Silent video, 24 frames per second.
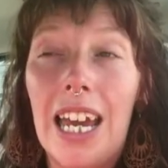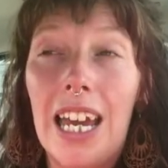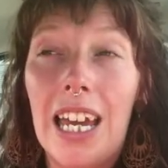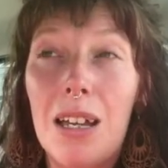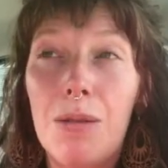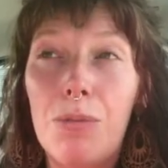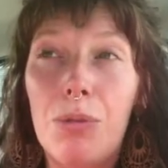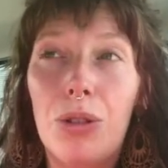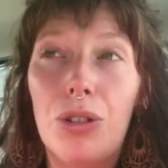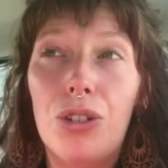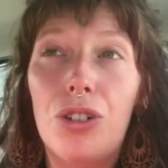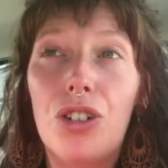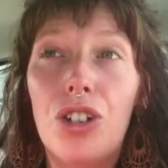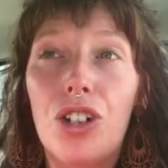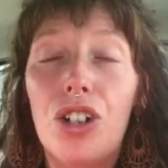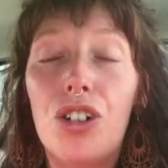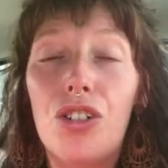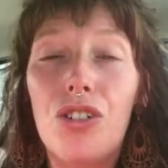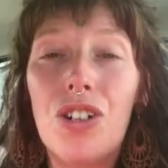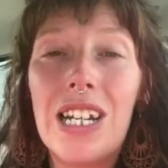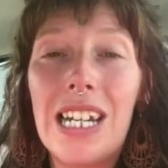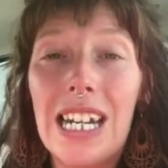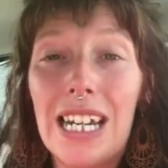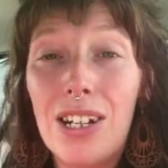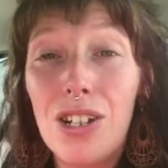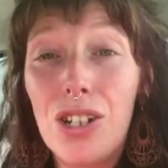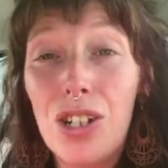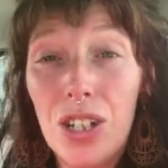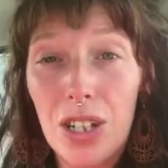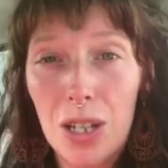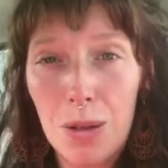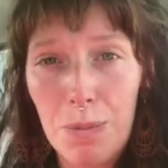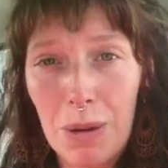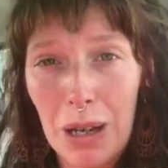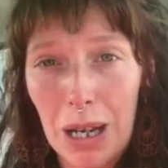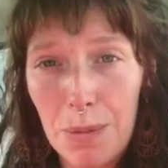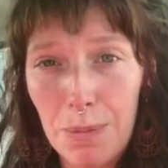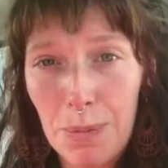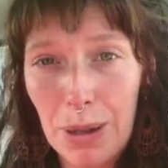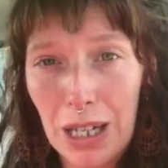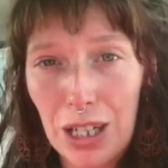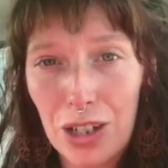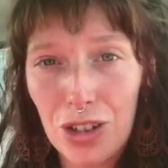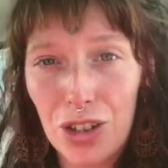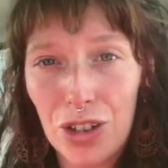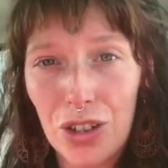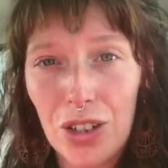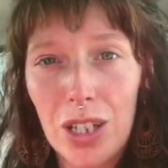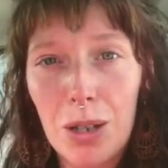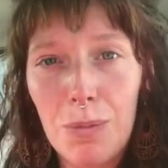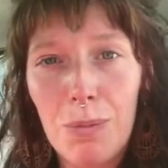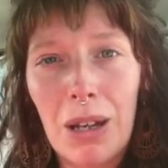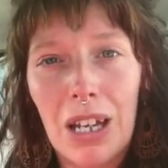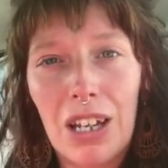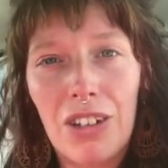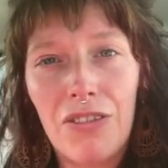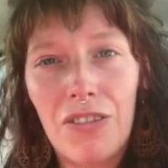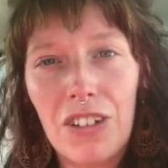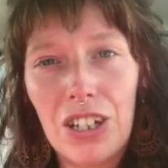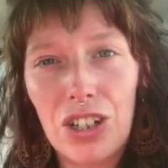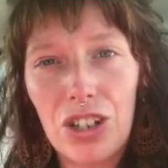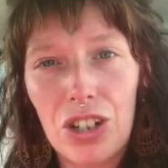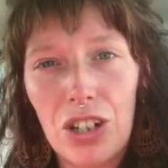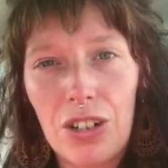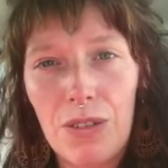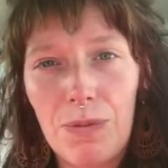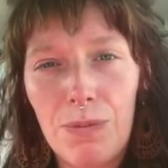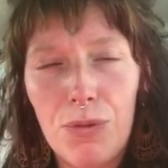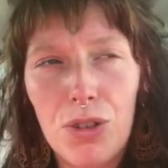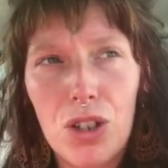able to grid into the bigger picture and the bigger vision.